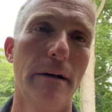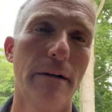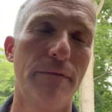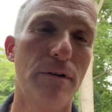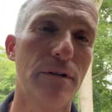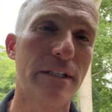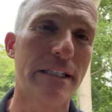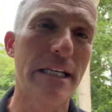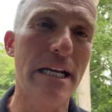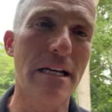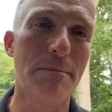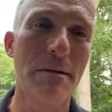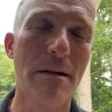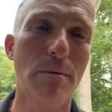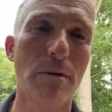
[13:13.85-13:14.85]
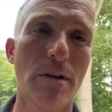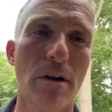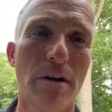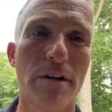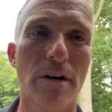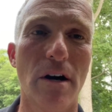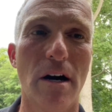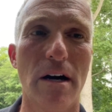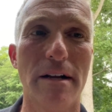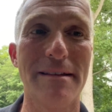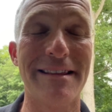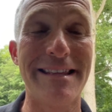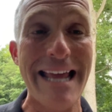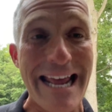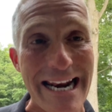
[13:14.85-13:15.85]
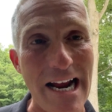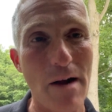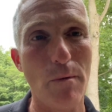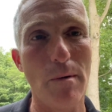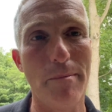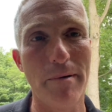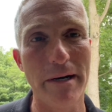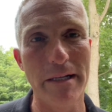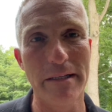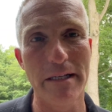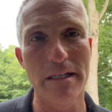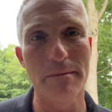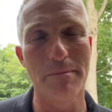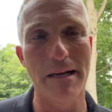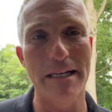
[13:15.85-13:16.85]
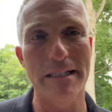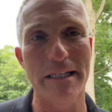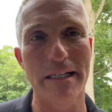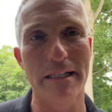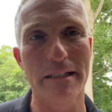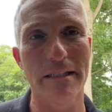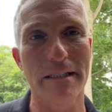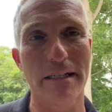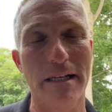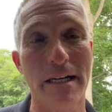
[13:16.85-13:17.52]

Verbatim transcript: If you seek me with all your heart, then I will bring these blessings